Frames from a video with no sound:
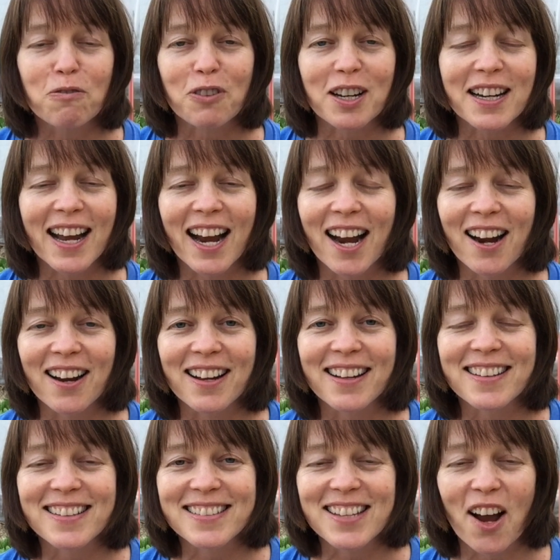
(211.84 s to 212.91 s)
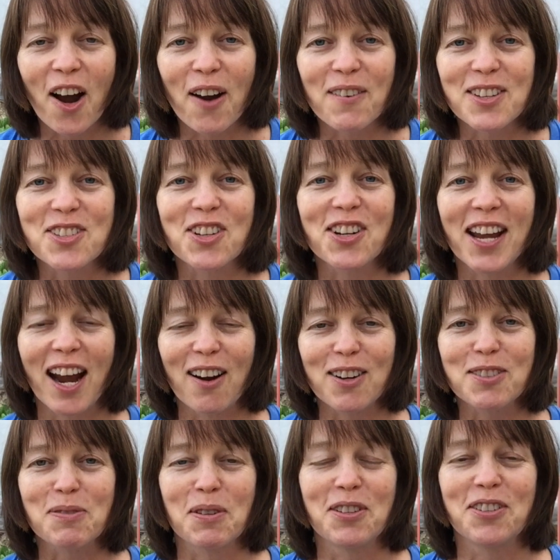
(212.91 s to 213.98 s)
free to harvest your
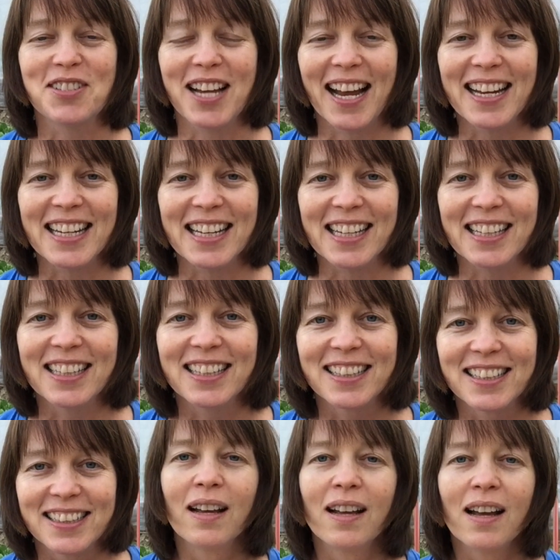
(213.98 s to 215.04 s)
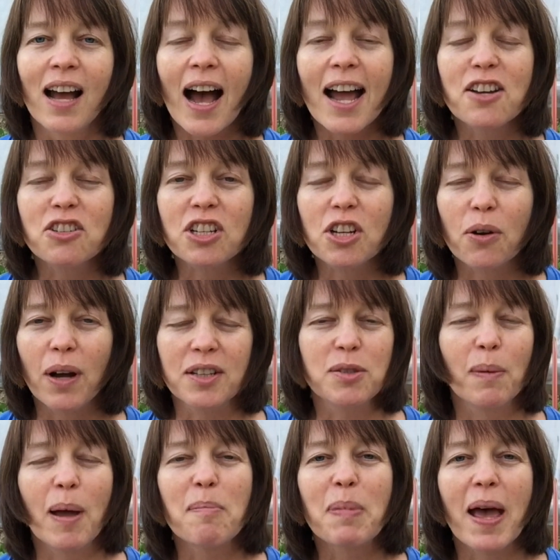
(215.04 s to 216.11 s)
carrots when they're tiny. I usually go out
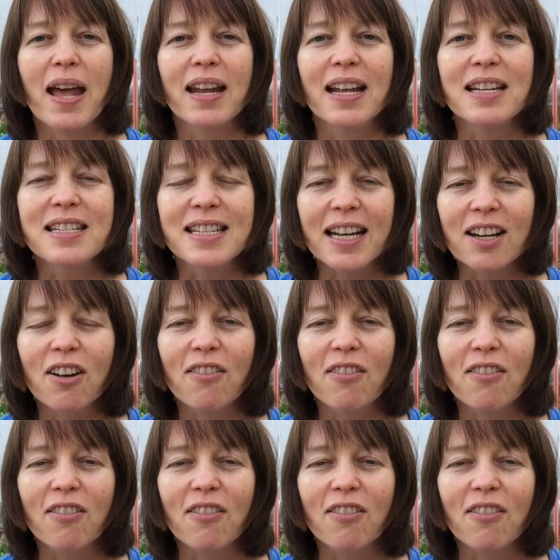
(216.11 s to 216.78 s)
to my bed and dig